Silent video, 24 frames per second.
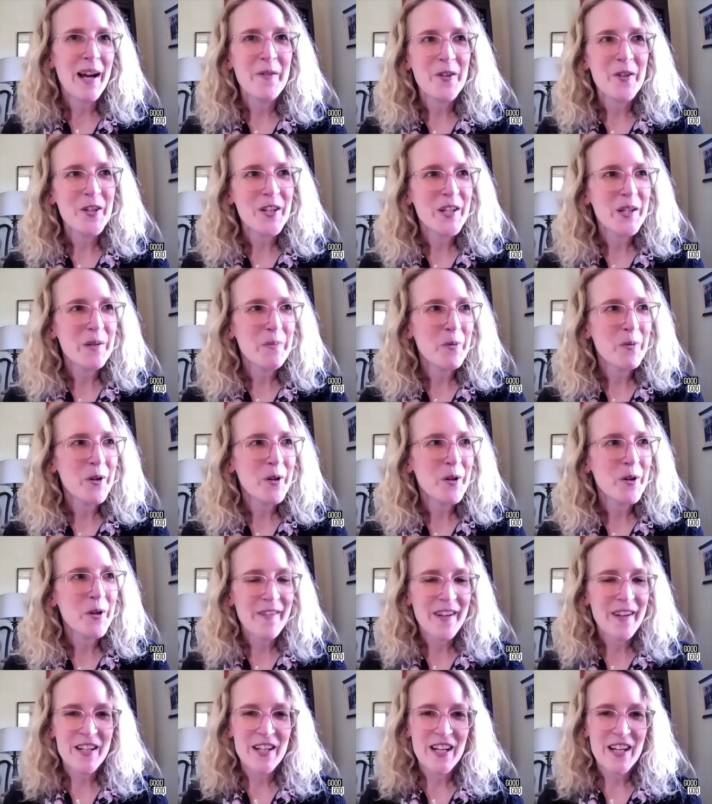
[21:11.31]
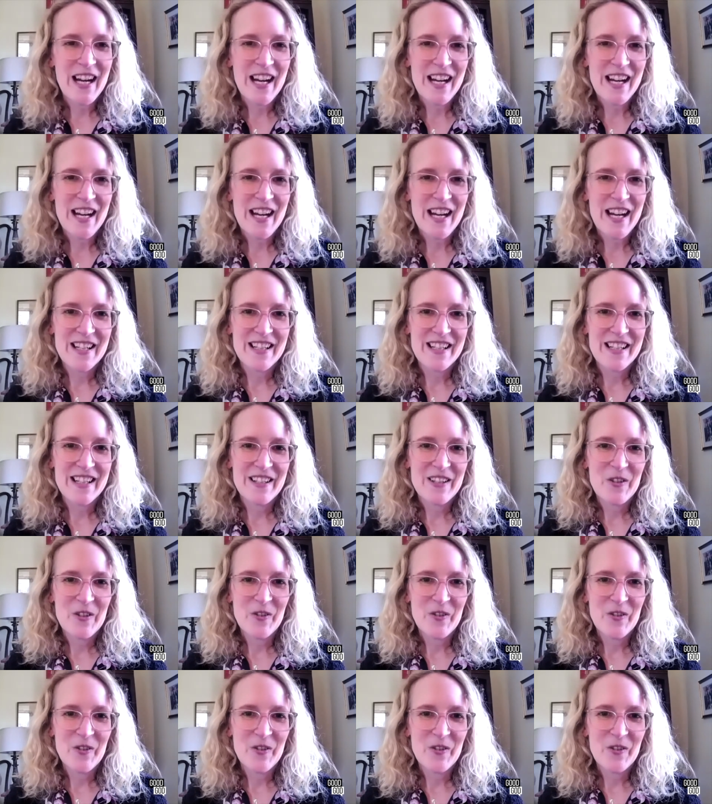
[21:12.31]
versus Board of Education,
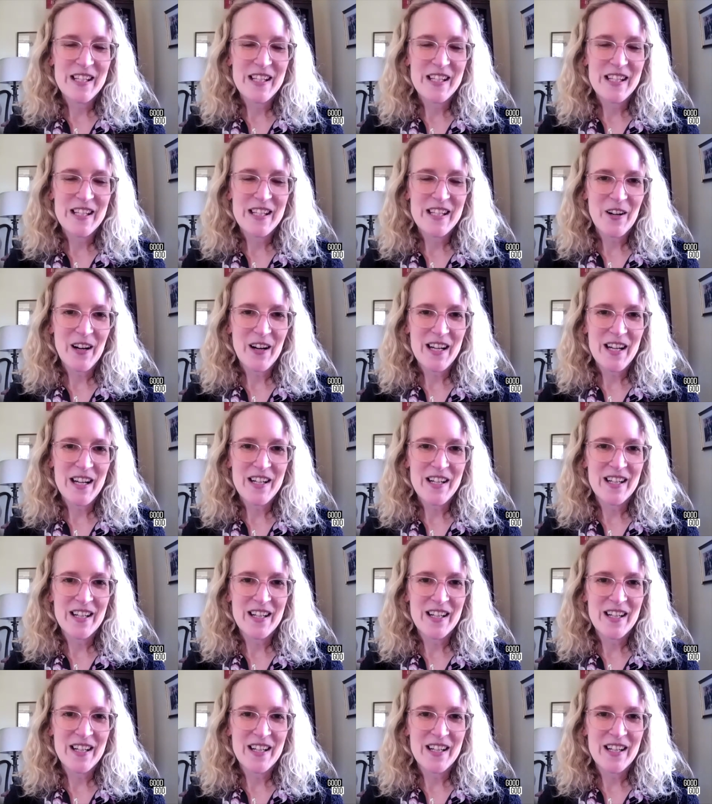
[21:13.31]
school desegregation.